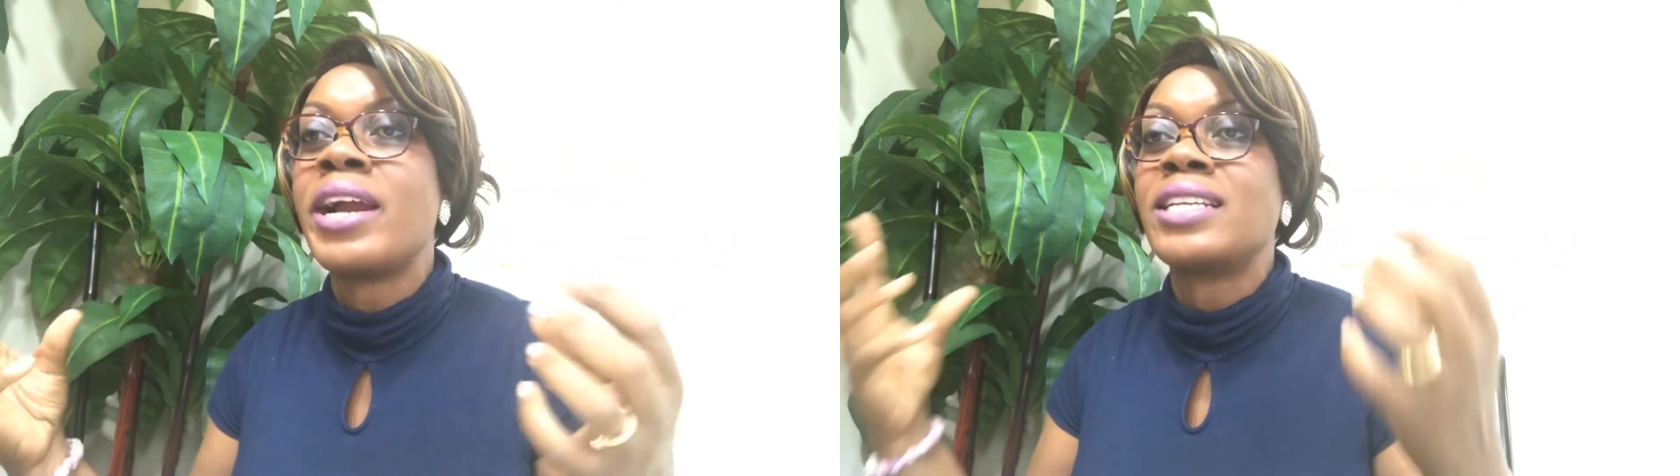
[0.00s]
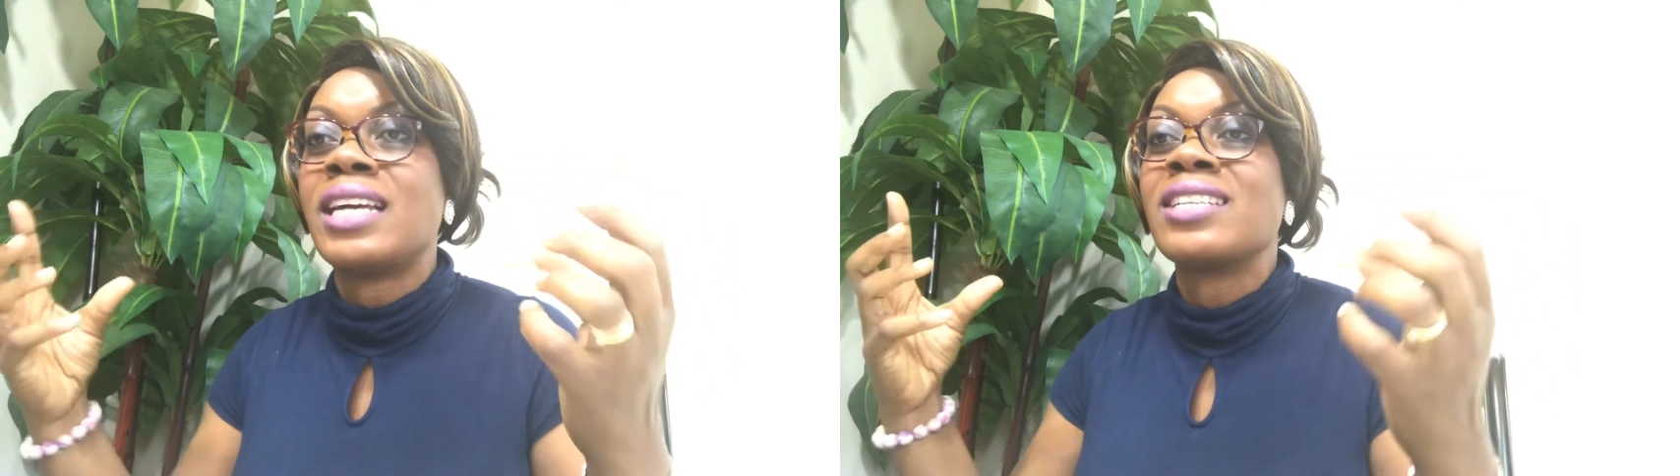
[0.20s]

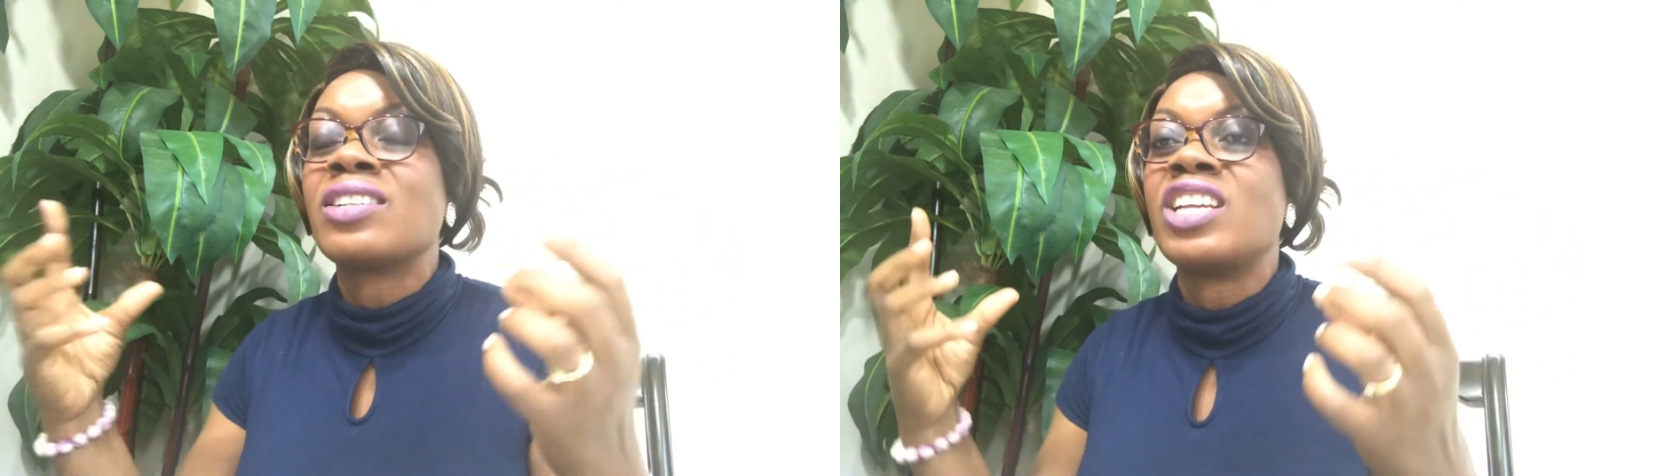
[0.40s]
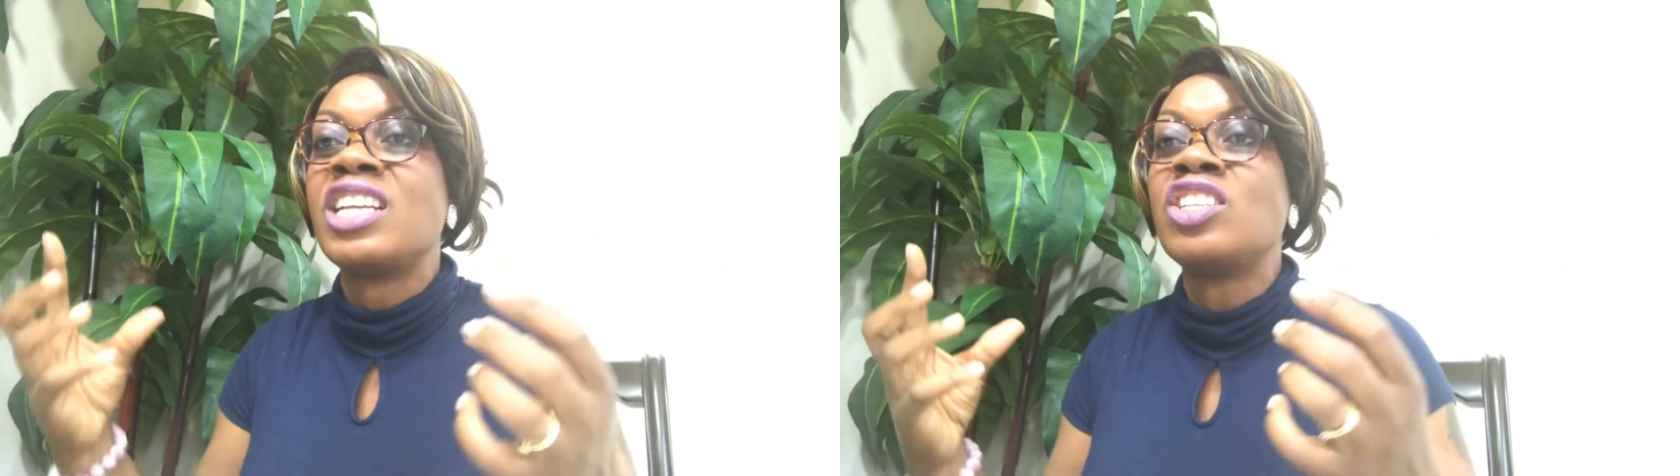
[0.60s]
bright
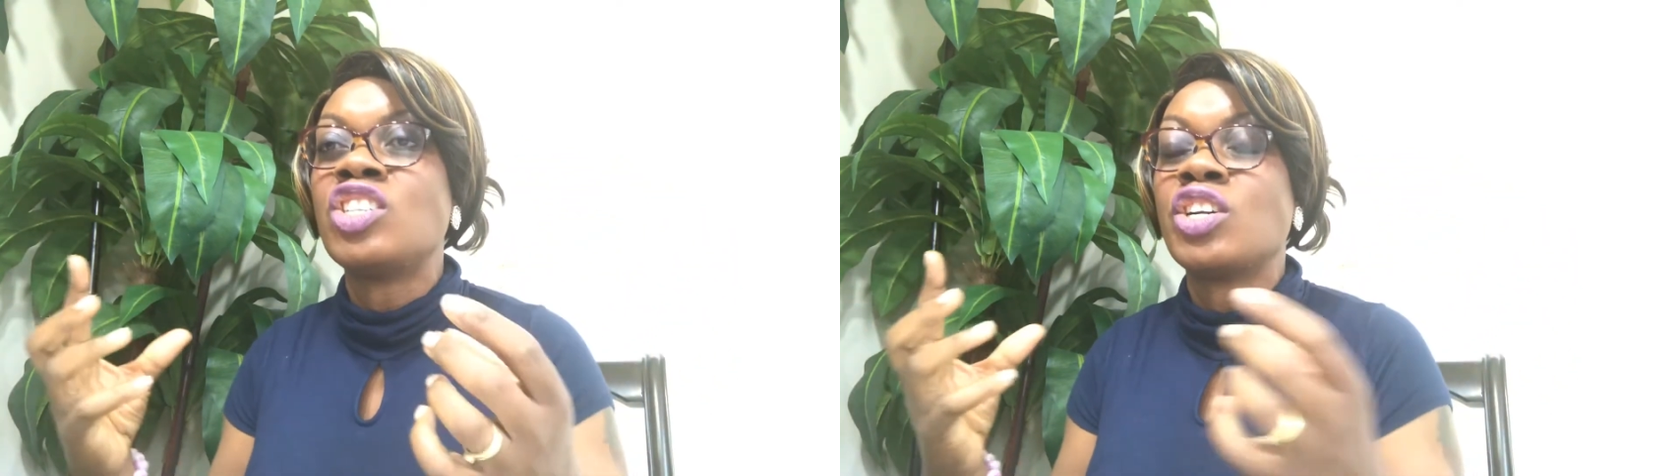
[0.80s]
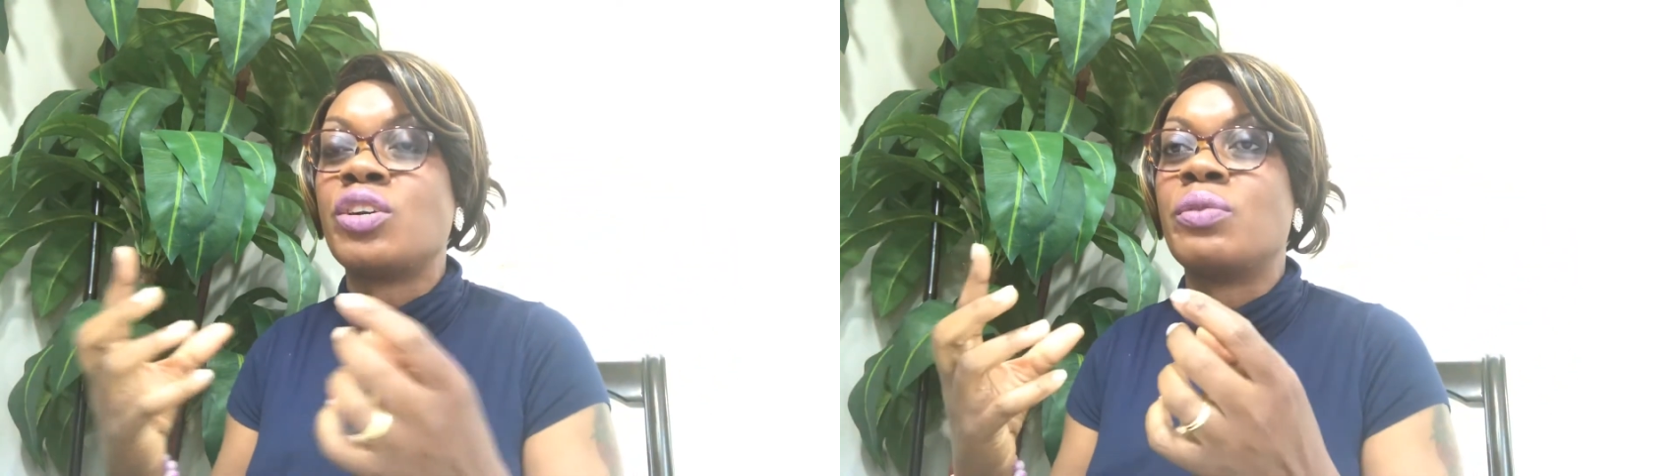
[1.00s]
as an
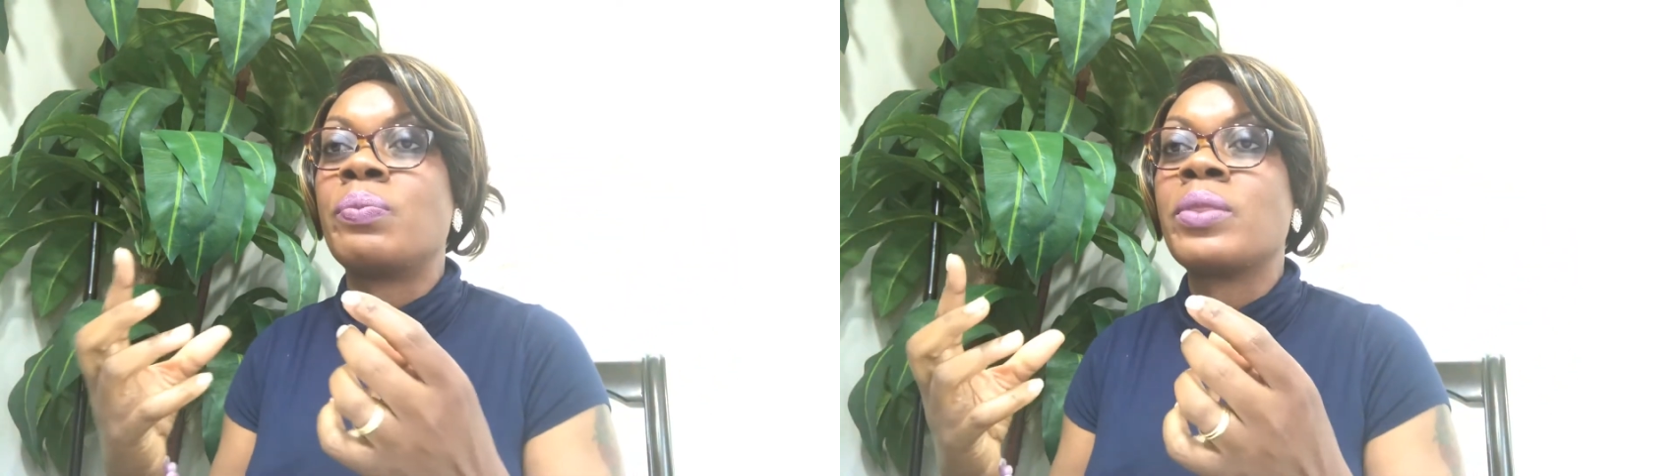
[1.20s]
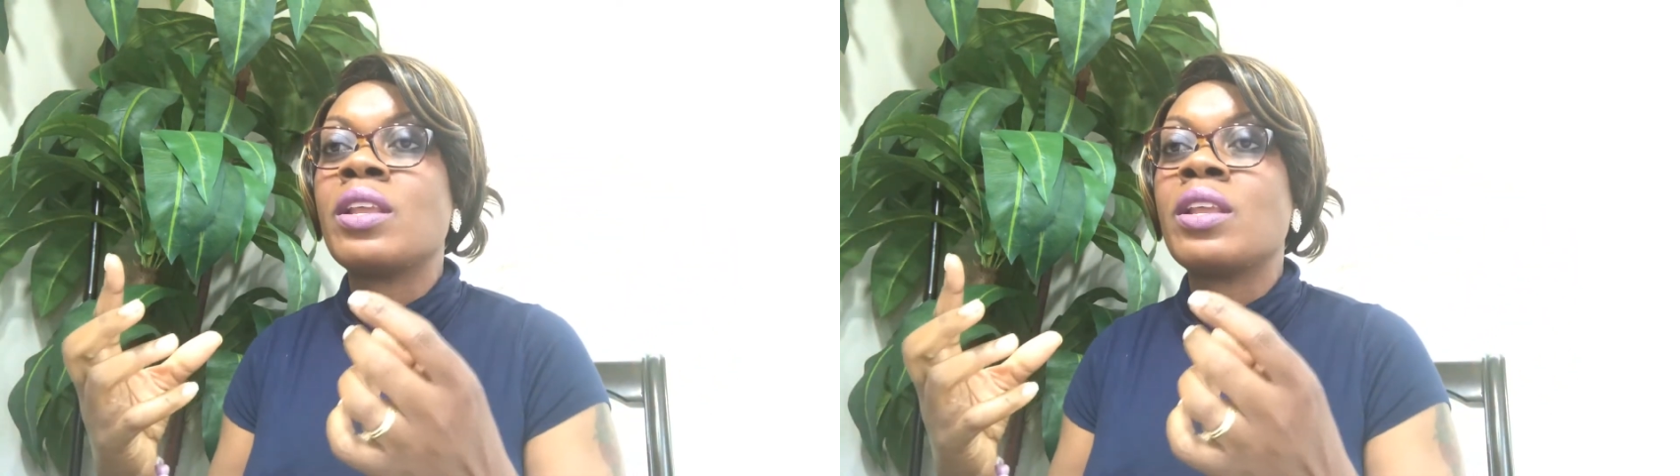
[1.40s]
angel,